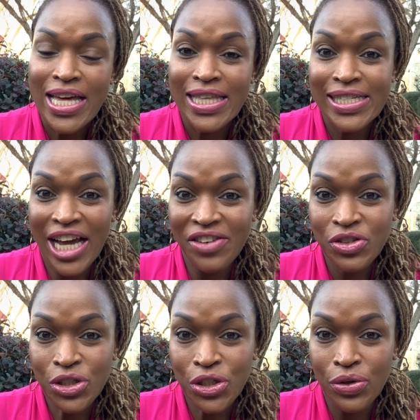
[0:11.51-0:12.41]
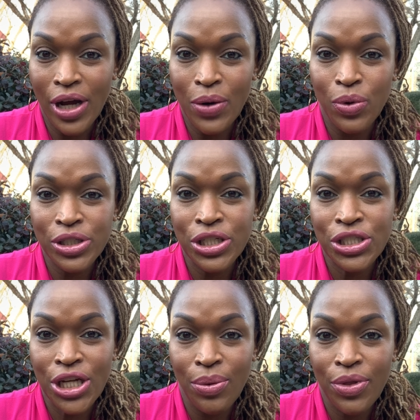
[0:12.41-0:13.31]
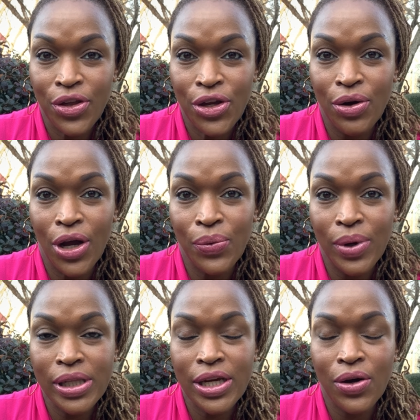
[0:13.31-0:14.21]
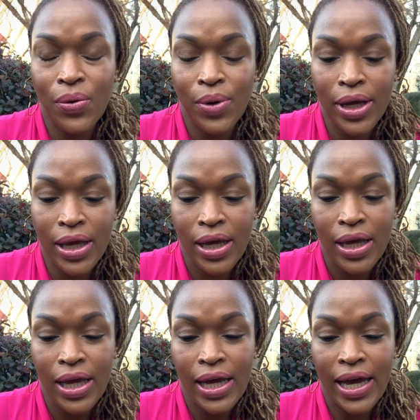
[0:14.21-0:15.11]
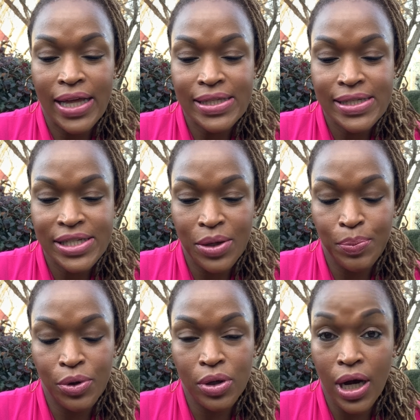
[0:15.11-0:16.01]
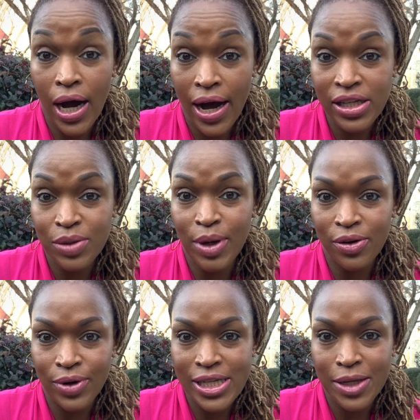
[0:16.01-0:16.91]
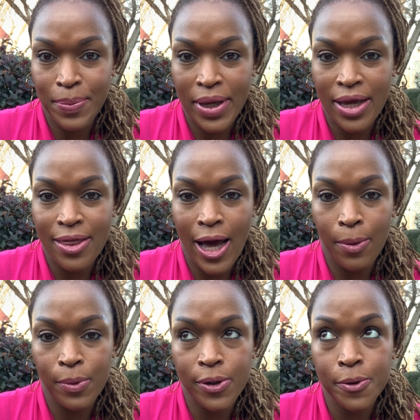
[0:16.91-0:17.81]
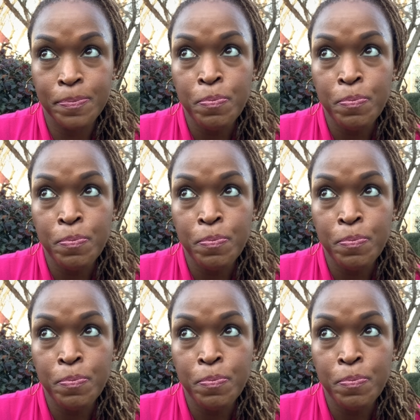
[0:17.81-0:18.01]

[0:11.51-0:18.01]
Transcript: This afternoon, I want to share with you a really quick and simple condiment recipe that will